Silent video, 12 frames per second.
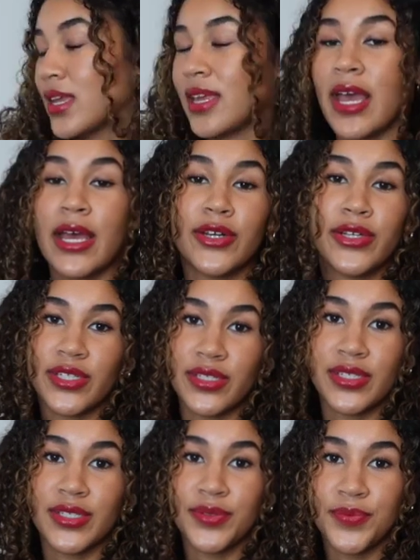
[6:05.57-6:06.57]

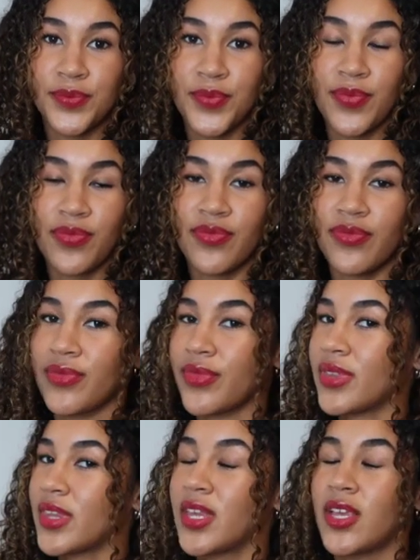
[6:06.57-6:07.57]
Candles.
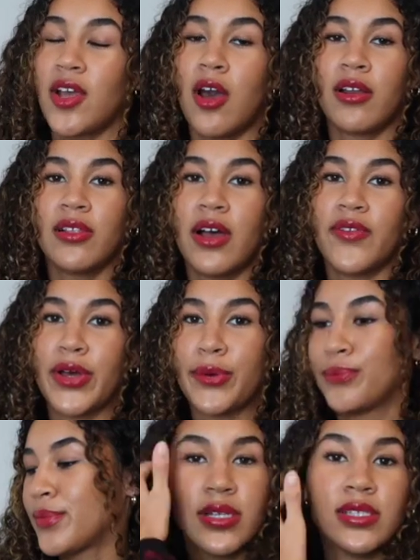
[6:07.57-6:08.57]
Gotta love
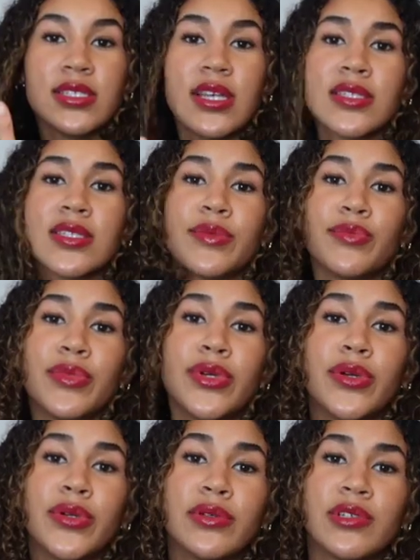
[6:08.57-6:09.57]
them. It sets the
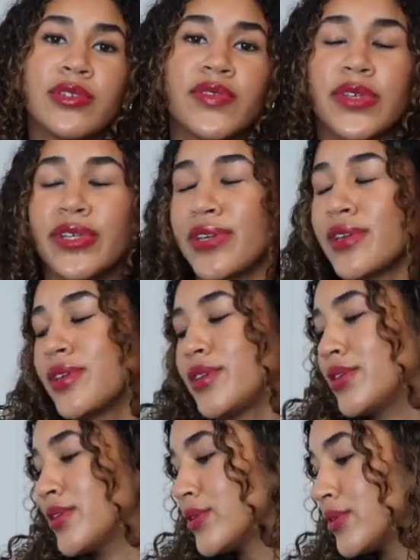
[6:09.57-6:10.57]
mood, she's feeling
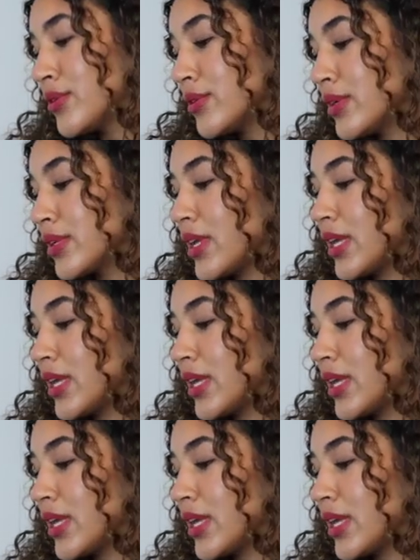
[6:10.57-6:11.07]
cute.